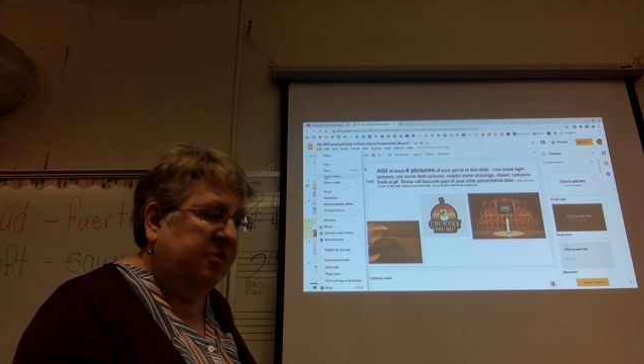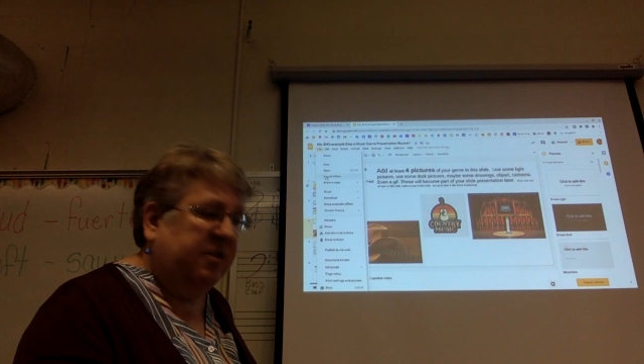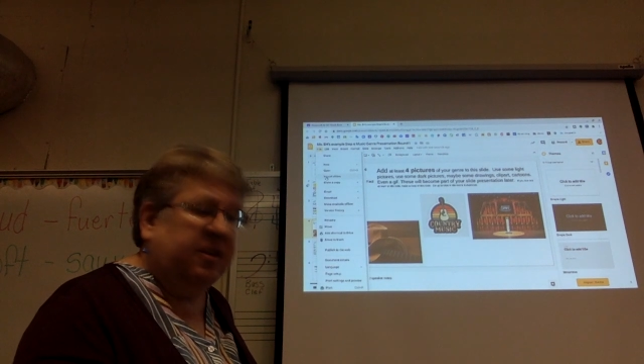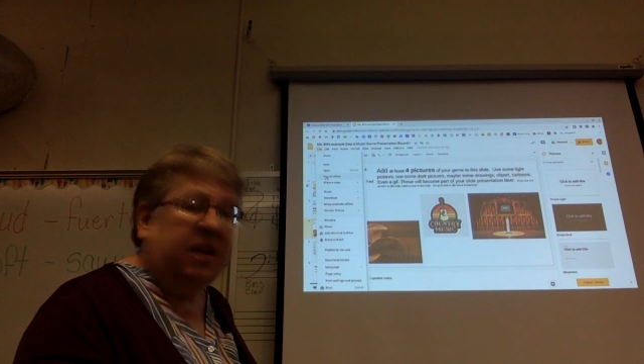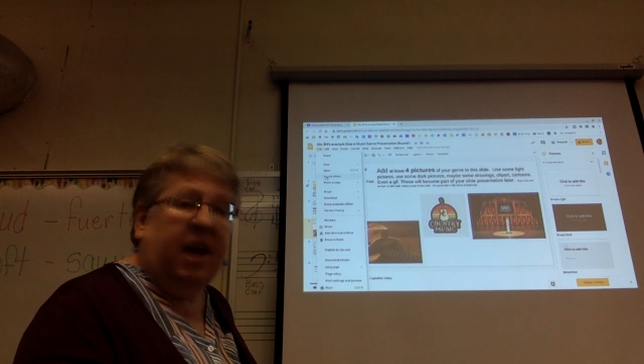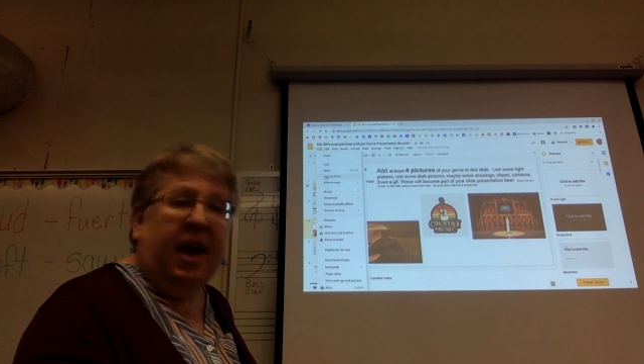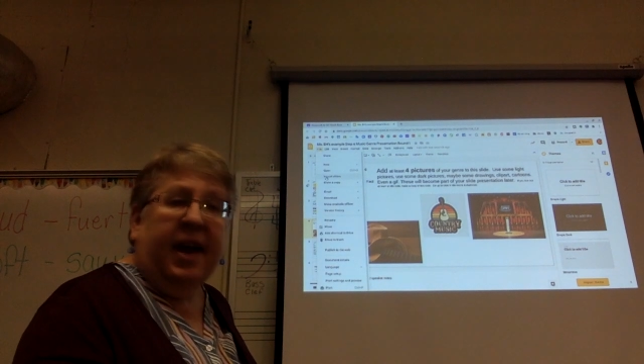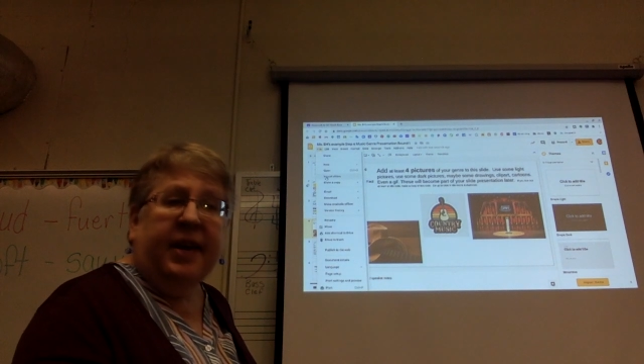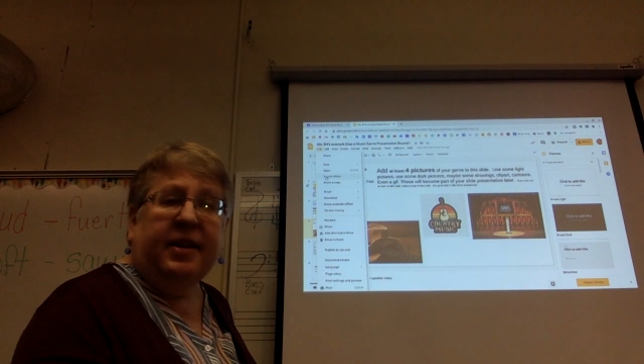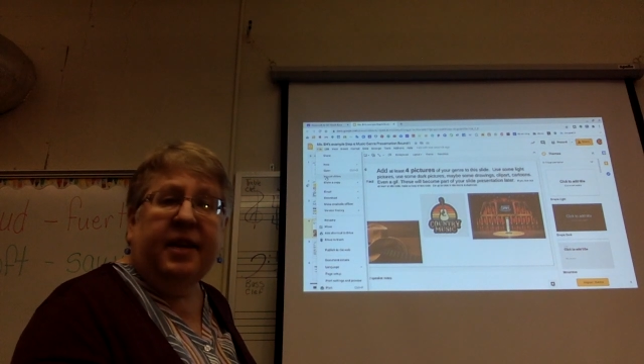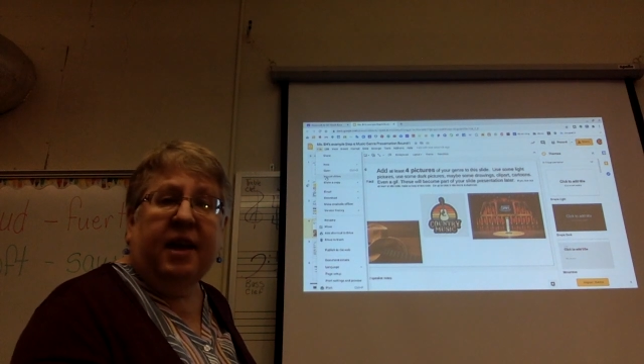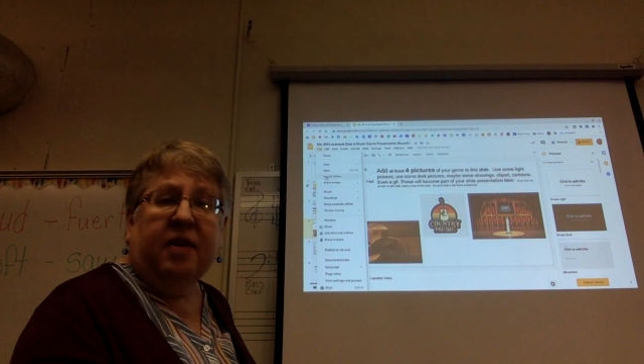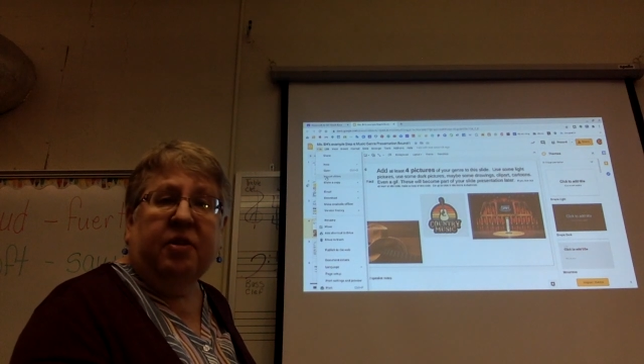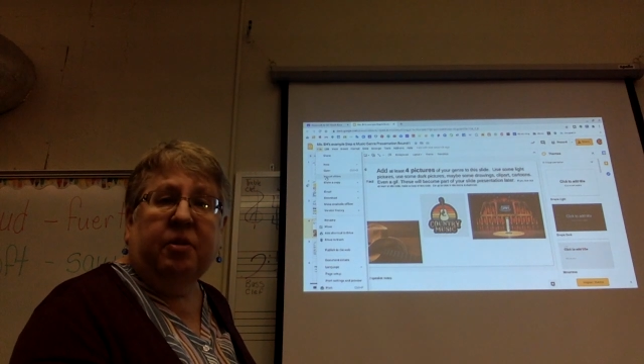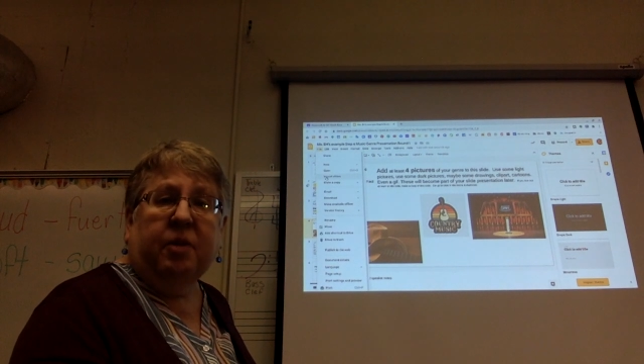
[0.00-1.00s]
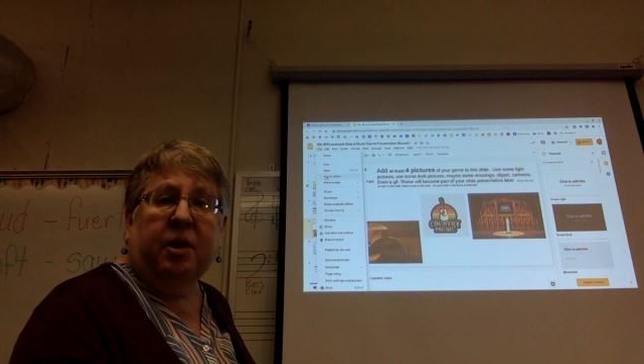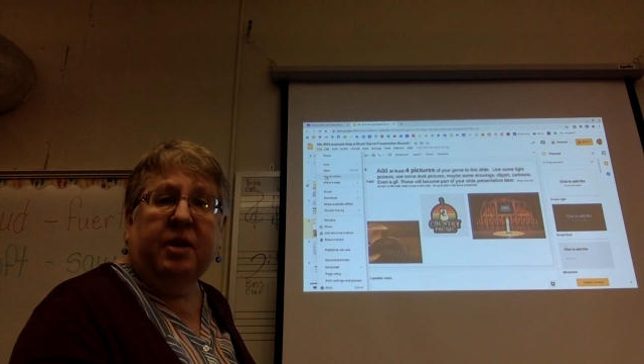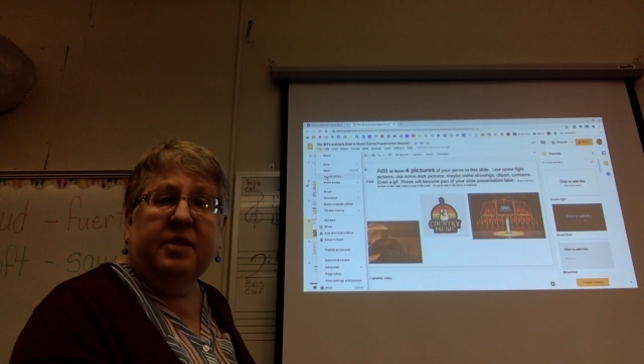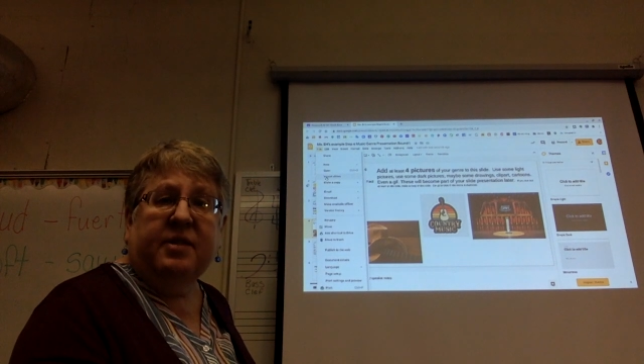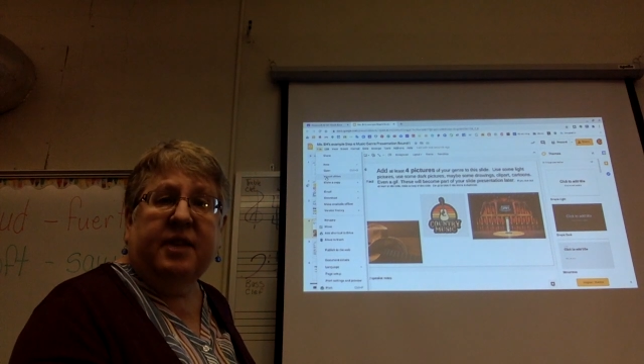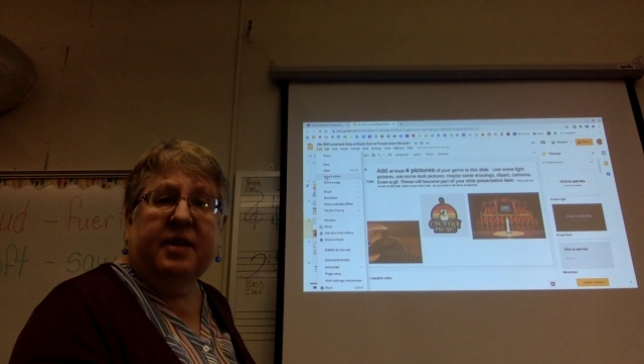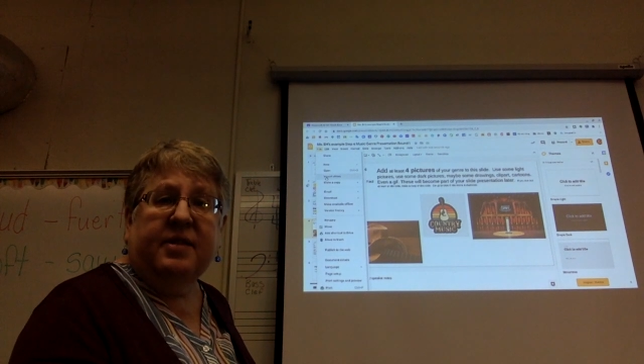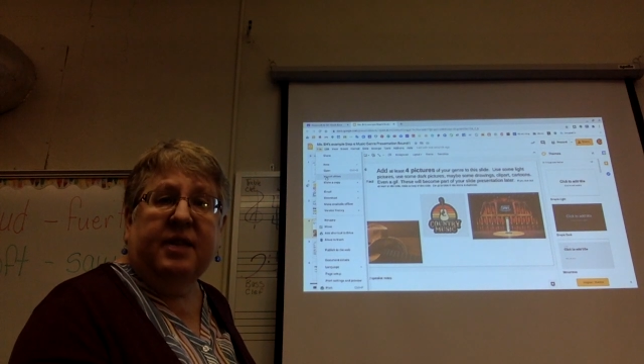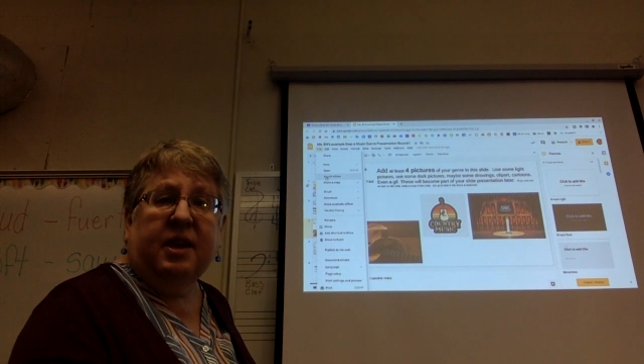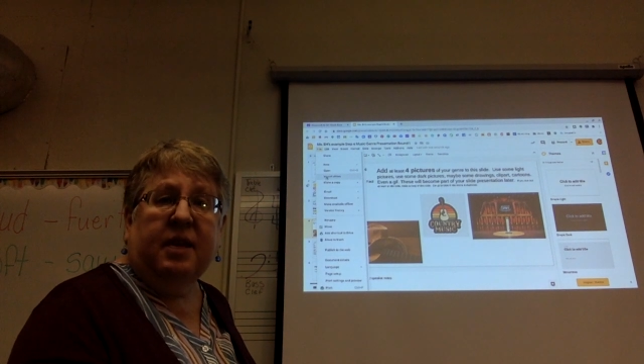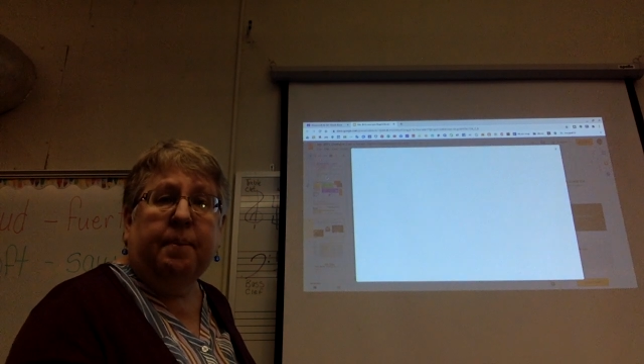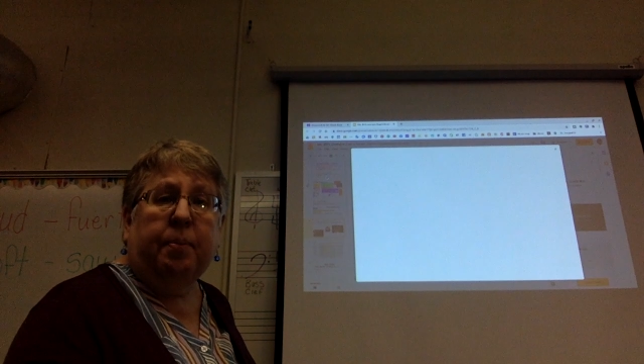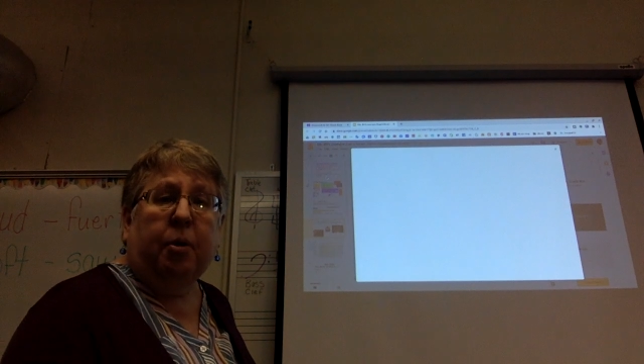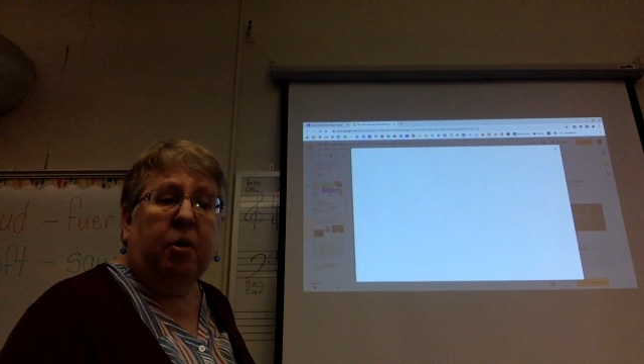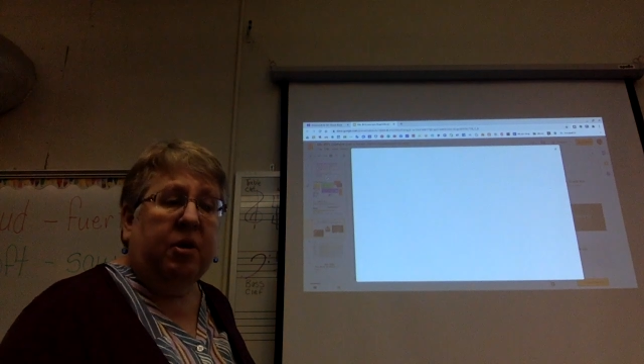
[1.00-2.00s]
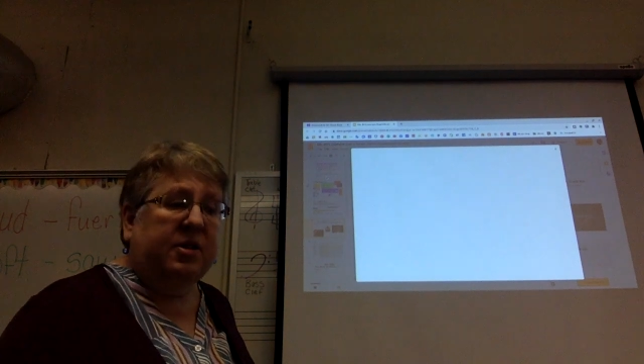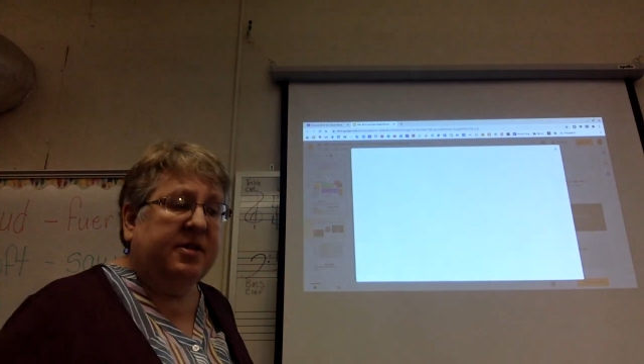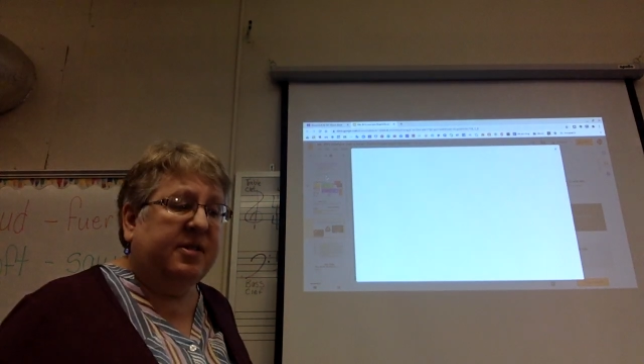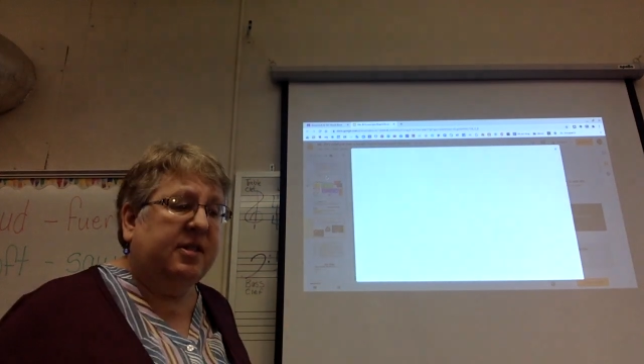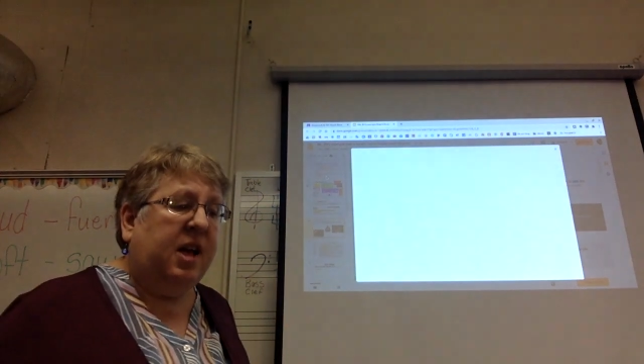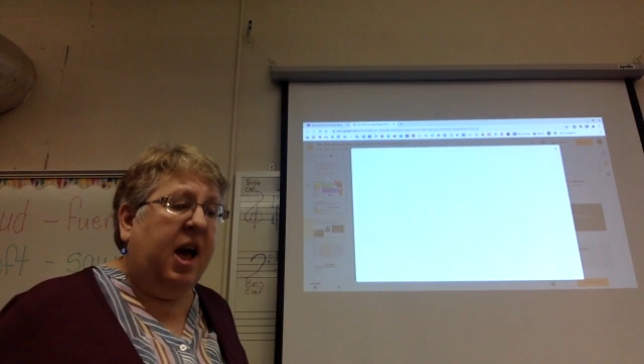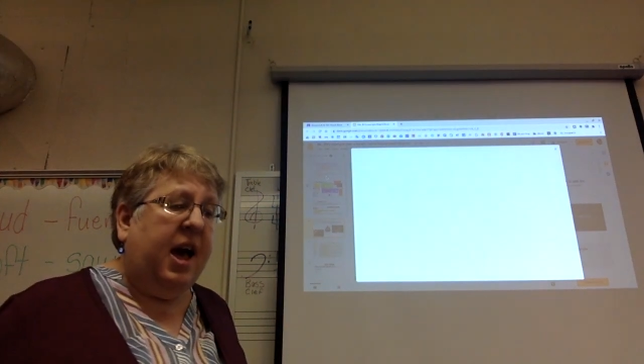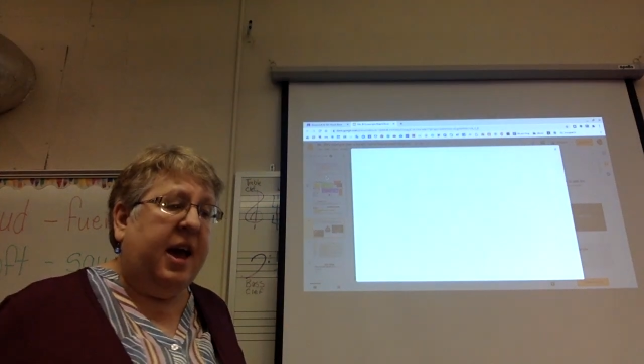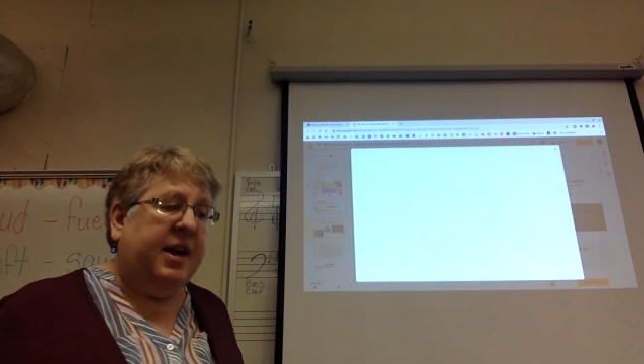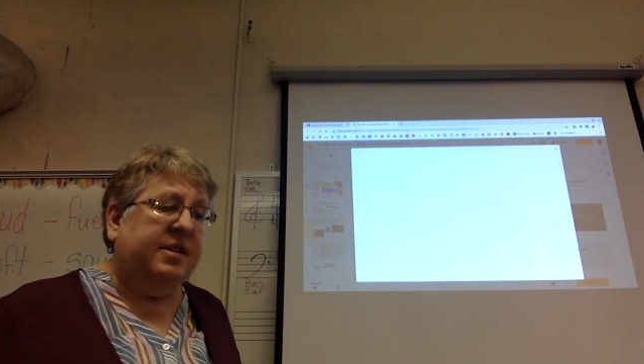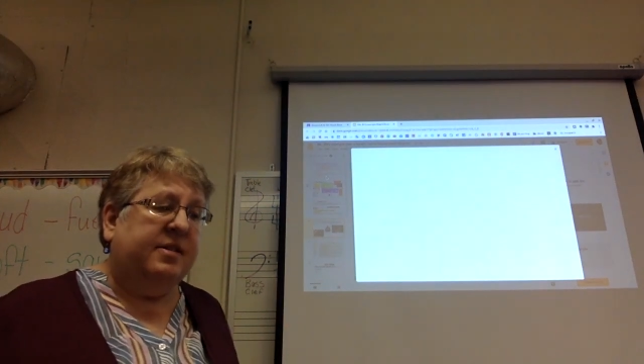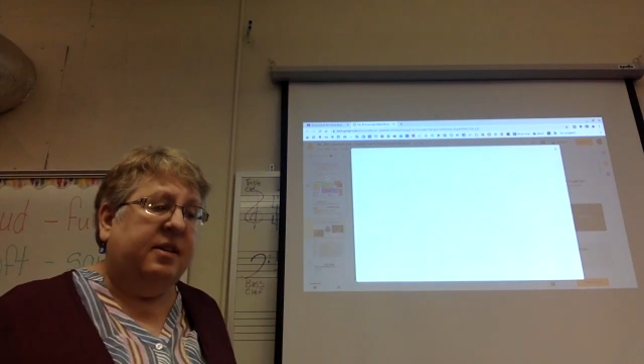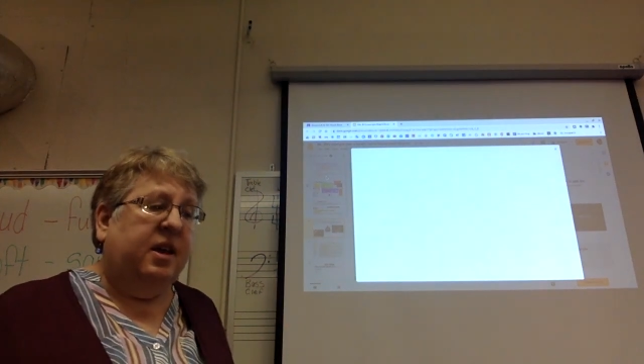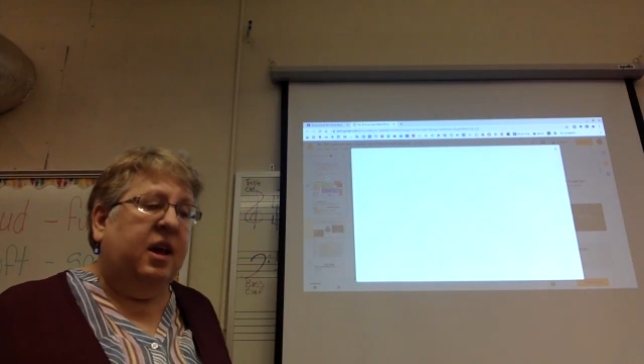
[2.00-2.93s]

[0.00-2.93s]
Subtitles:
slide down to where it says Import Slides.